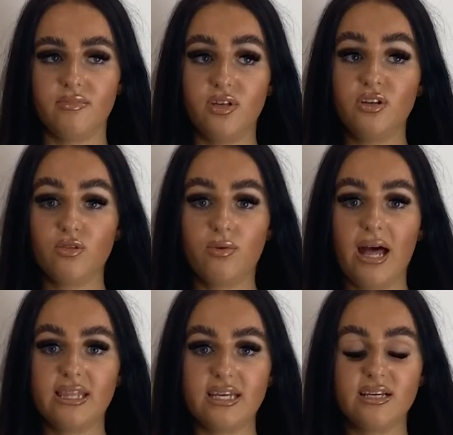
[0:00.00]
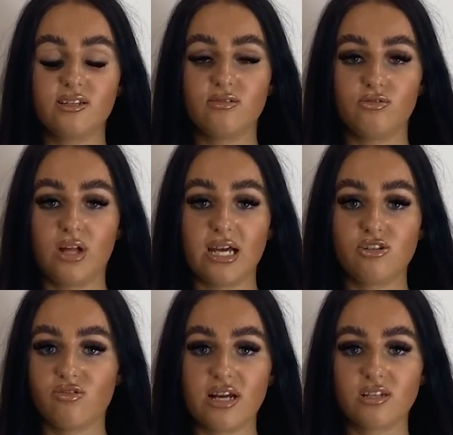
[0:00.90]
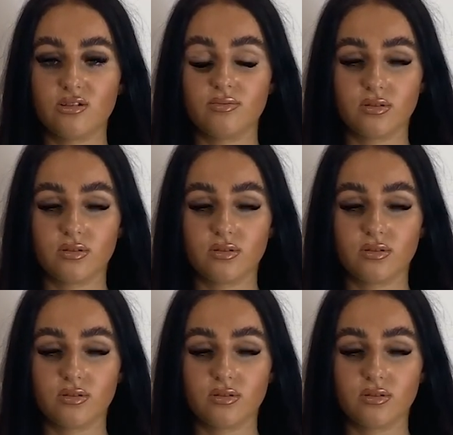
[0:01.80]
um, you could wear these like dressed up